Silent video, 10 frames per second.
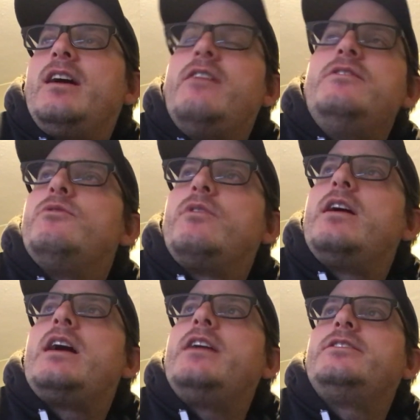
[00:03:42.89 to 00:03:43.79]
I don't even know
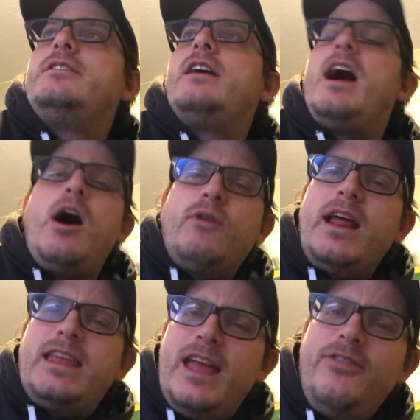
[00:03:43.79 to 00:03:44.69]
where I got to there. How
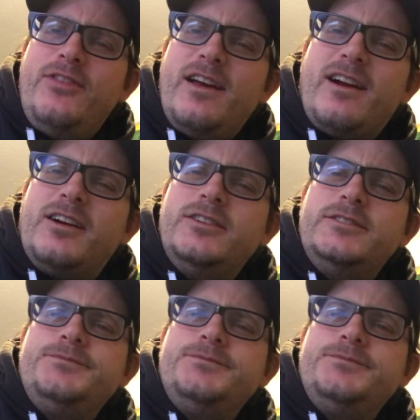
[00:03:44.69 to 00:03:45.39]
did I get there?